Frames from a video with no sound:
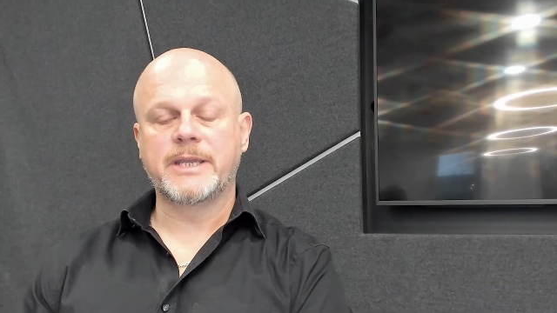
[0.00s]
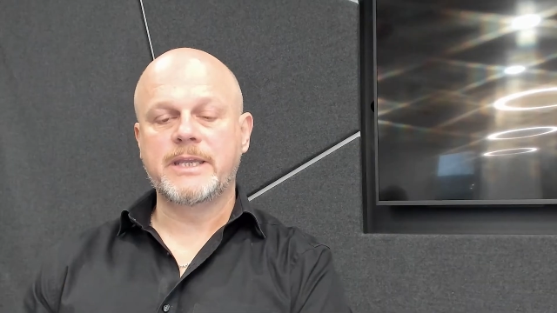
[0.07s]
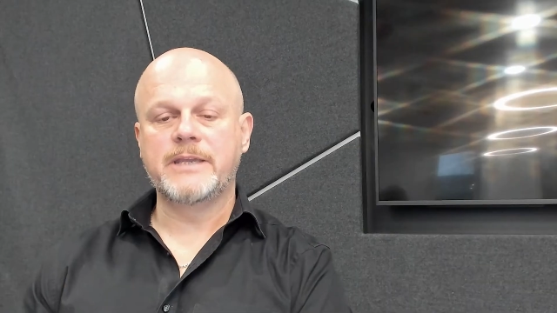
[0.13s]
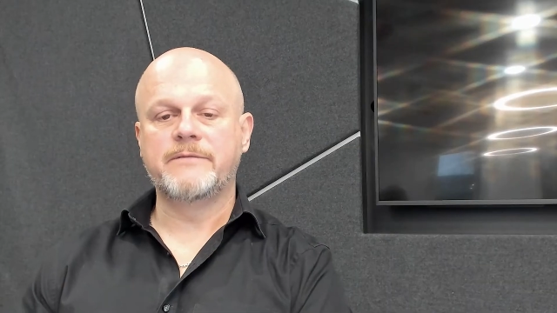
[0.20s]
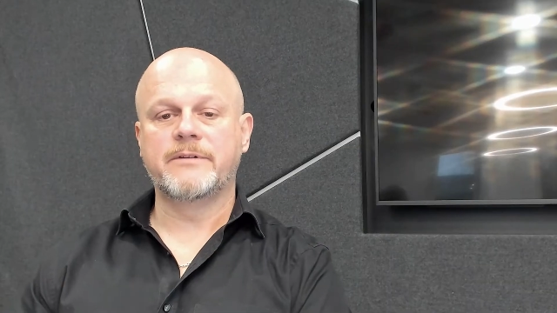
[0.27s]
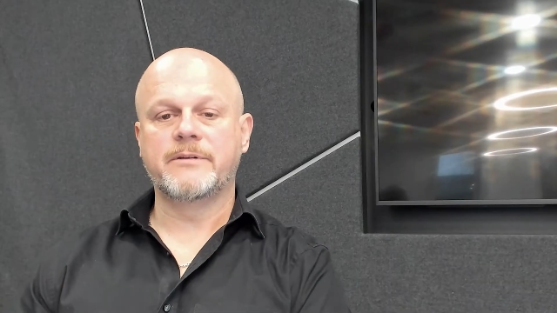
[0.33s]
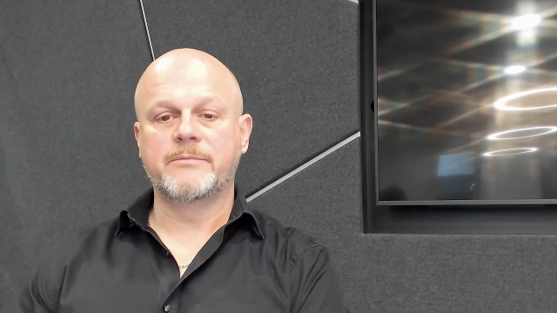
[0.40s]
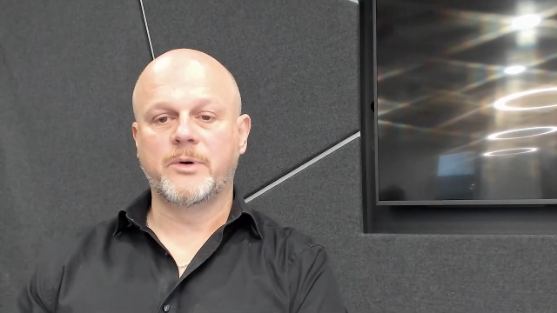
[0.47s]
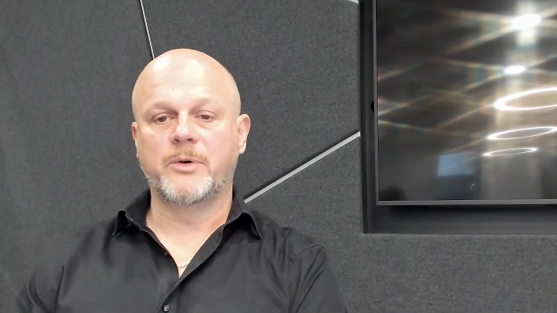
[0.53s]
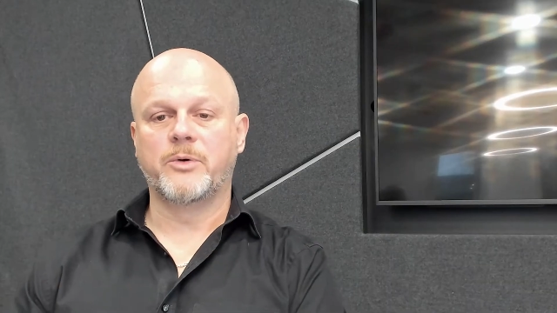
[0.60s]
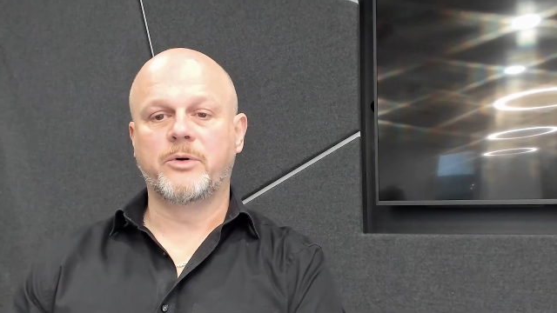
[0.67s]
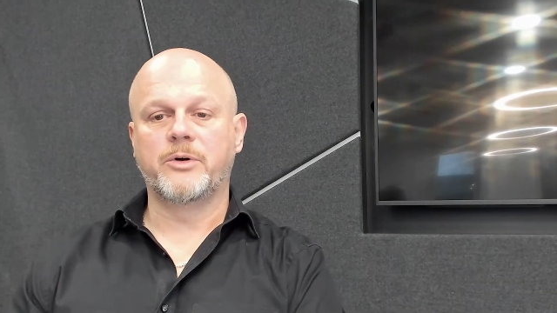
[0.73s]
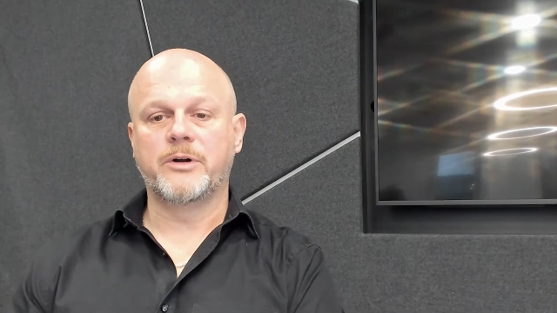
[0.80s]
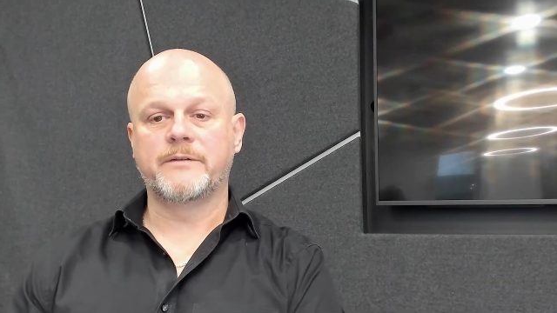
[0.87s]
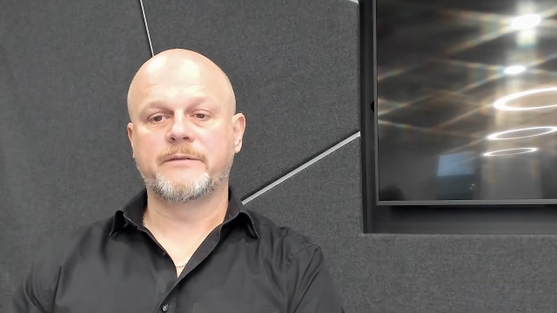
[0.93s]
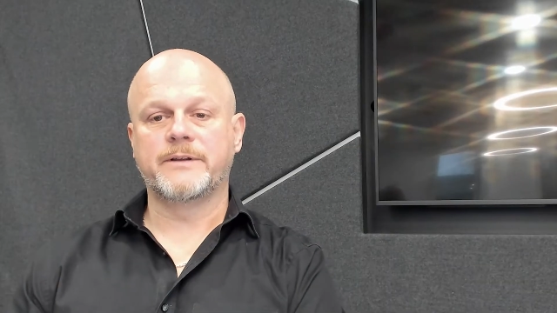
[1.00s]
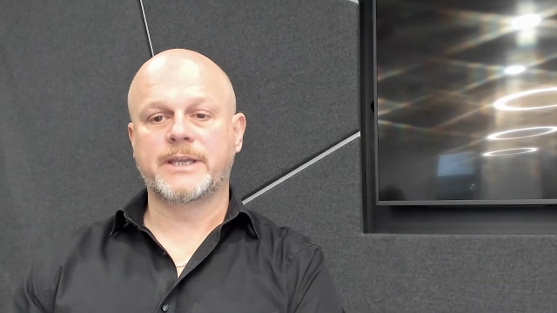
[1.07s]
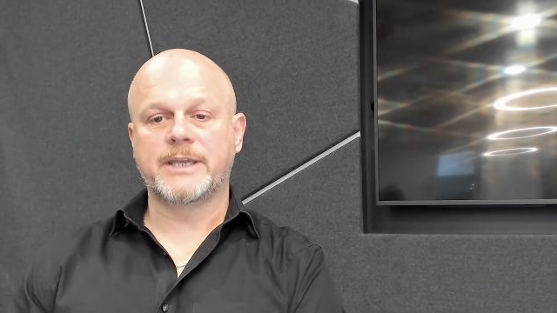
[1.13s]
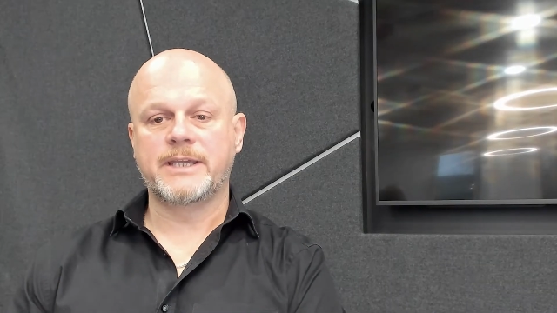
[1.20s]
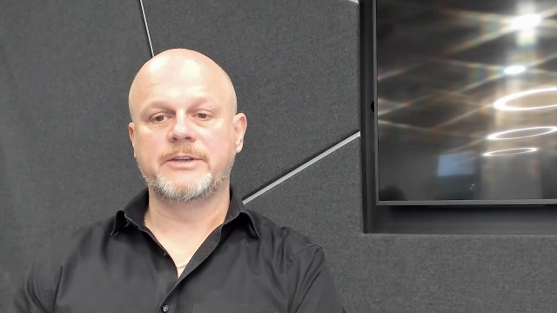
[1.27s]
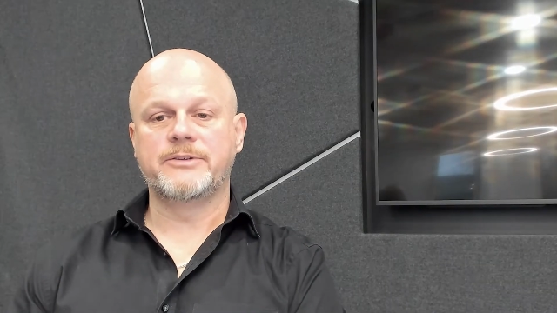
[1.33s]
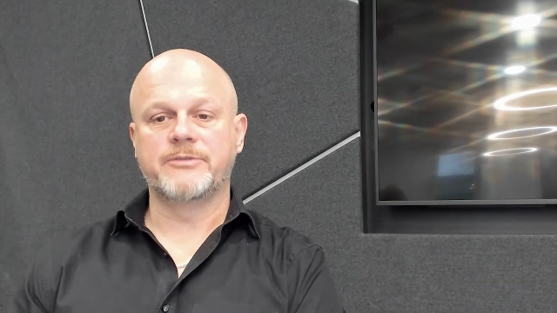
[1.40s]
even more of a
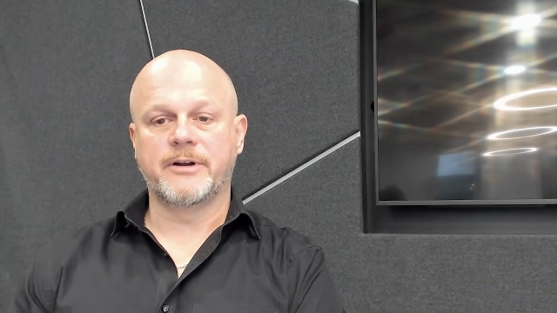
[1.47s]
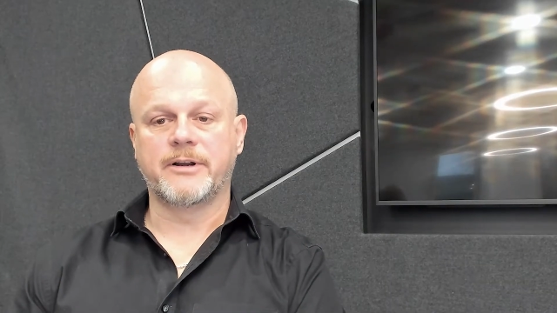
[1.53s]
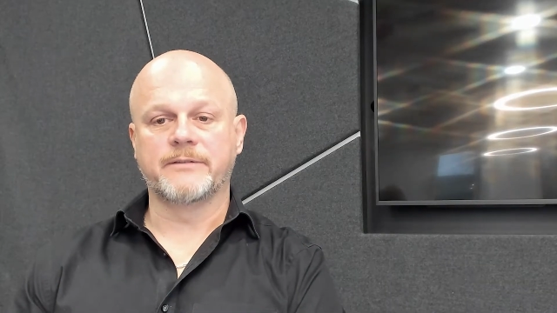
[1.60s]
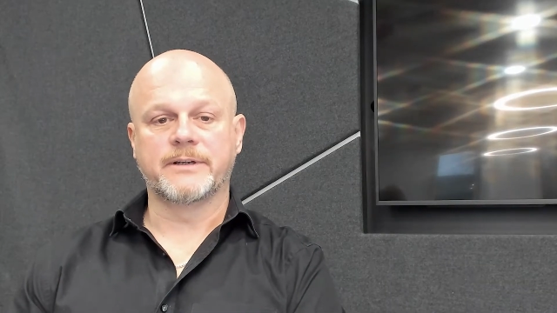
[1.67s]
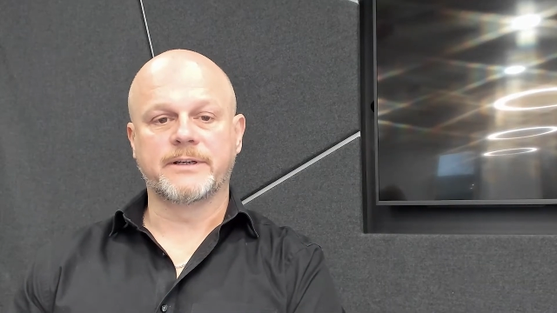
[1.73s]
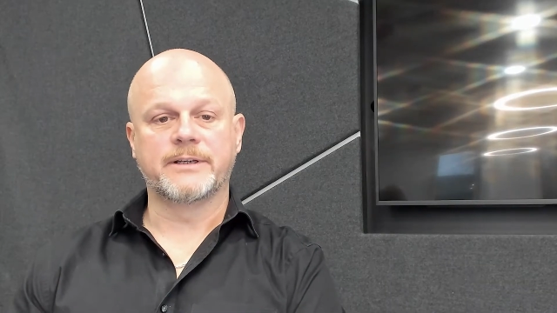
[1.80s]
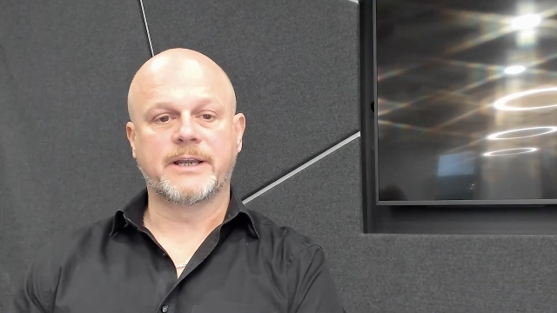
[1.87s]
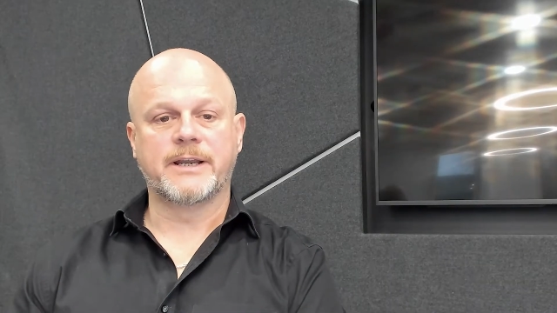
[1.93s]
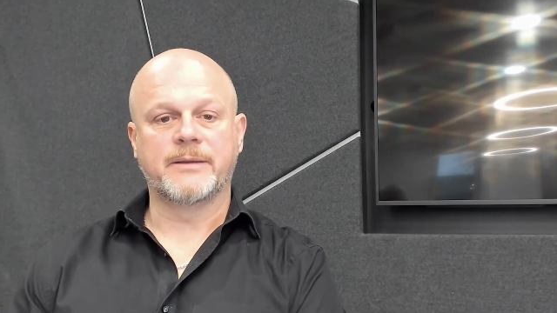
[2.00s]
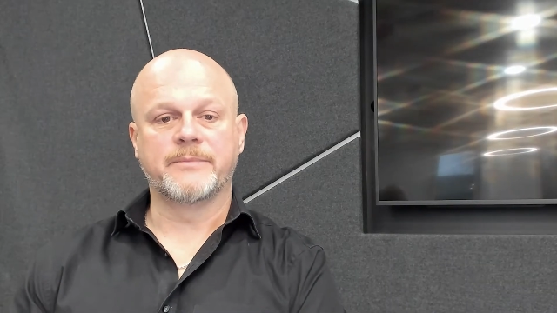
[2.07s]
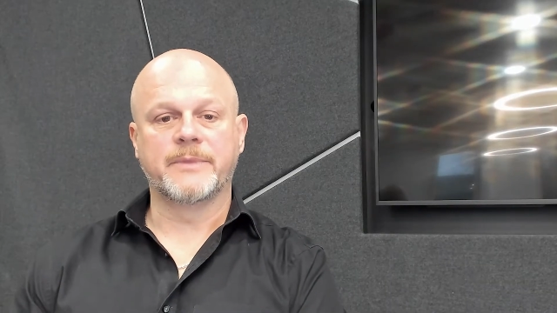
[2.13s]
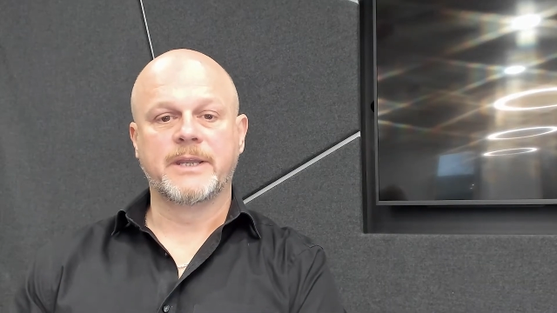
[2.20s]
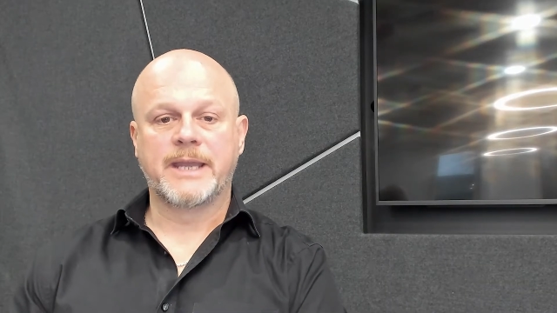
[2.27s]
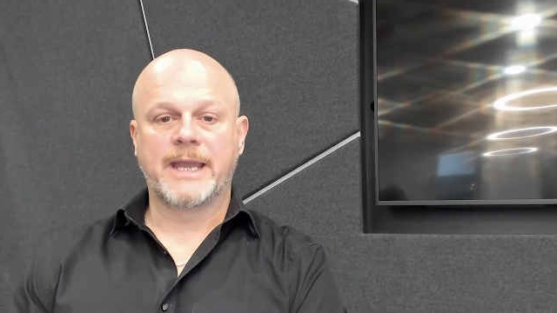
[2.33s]
key driver